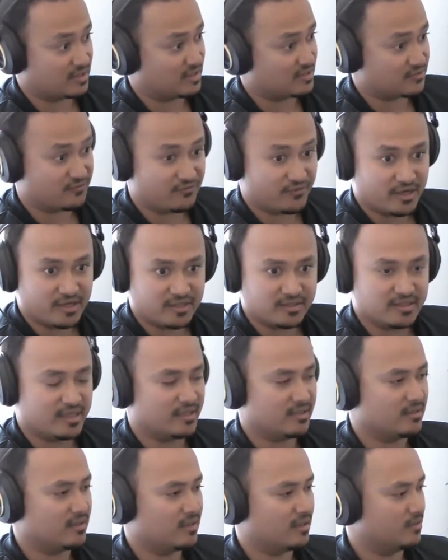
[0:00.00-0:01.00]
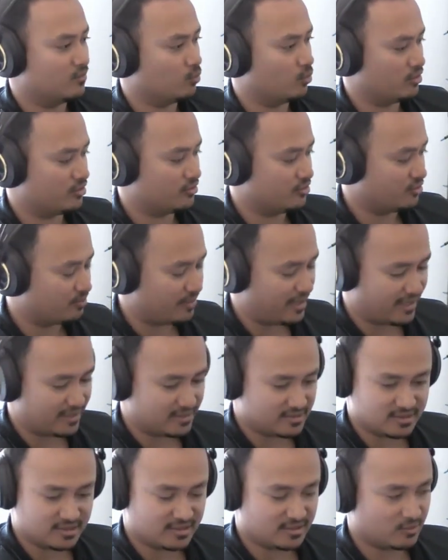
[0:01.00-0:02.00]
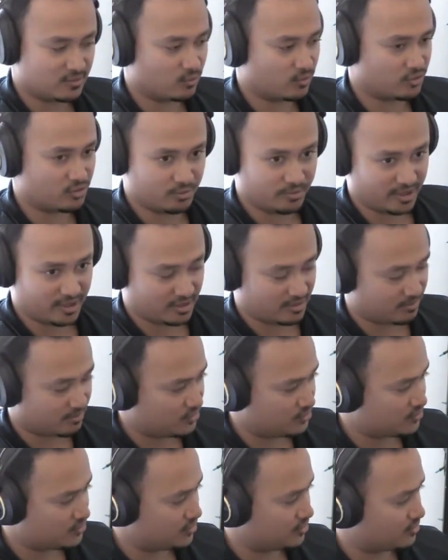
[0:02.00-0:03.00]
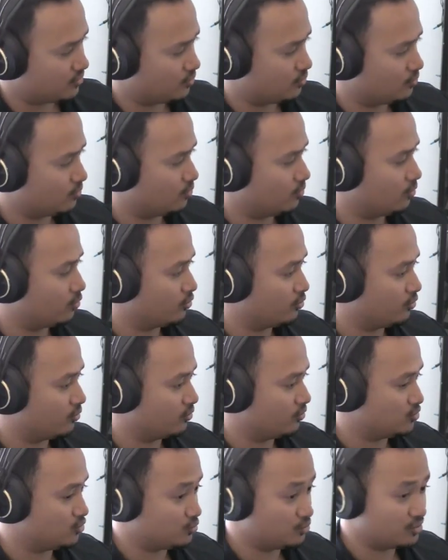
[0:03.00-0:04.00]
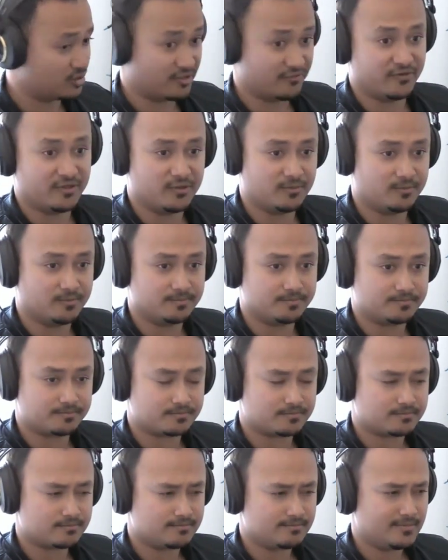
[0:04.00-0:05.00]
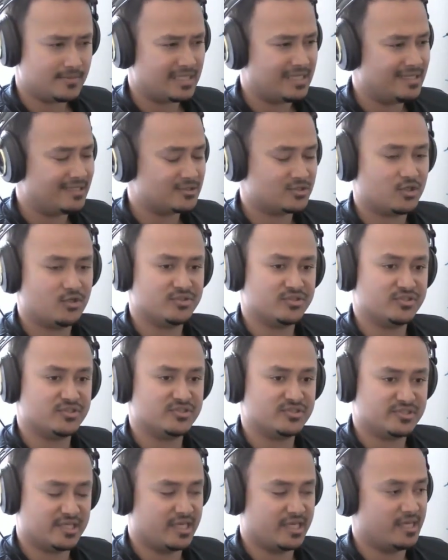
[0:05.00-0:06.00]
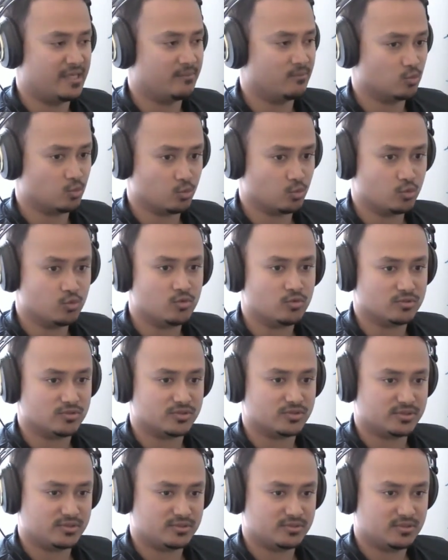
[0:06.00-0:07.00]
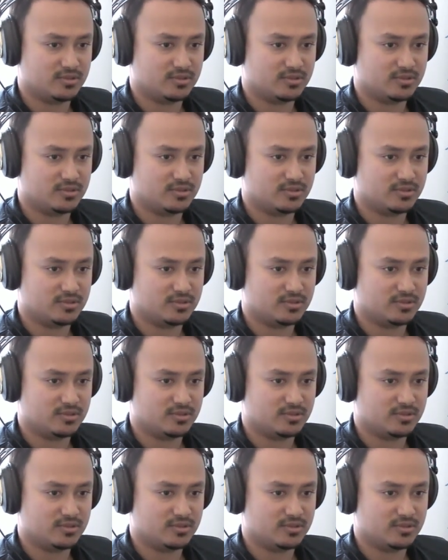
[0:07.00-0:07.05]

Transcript: It's fun and, and whether you're painting, whether you're making music or, or you're shooting a film. Yeah. It's all the same rules.